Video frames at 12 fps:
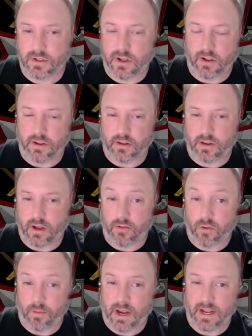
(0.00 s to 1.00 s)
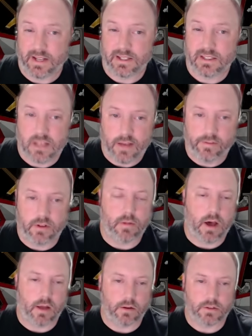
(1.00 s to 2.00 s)
all the remaining 7
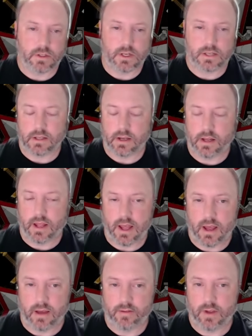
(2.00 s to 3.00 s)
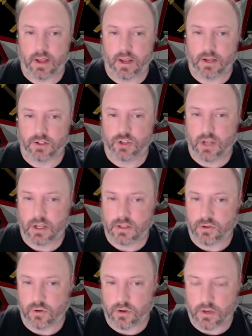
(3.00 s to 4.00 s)
models, is going to have a
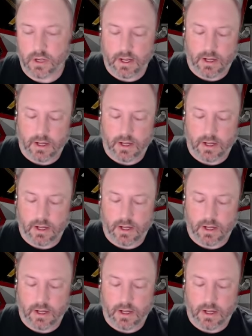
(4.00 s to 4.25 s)
chainsword.